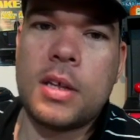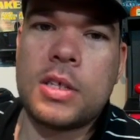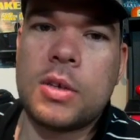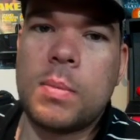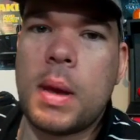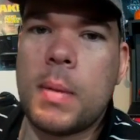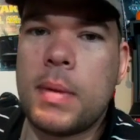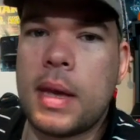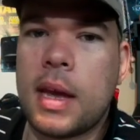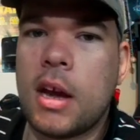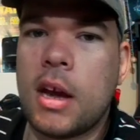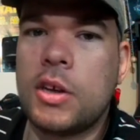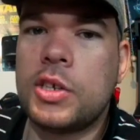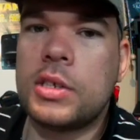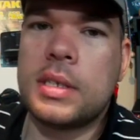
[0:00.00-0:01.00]
so baby
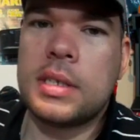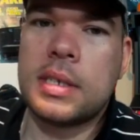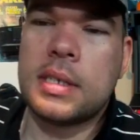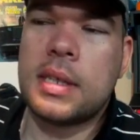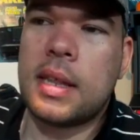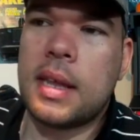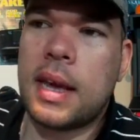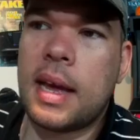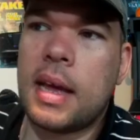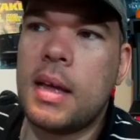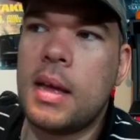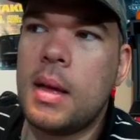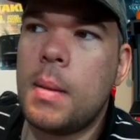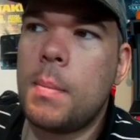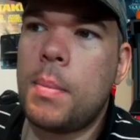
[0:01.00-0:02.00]
carriages, this and that,
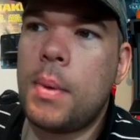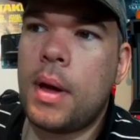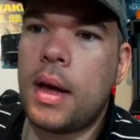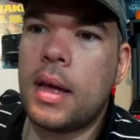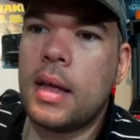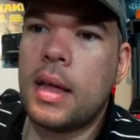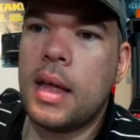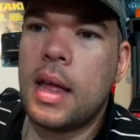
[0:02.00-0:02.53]
but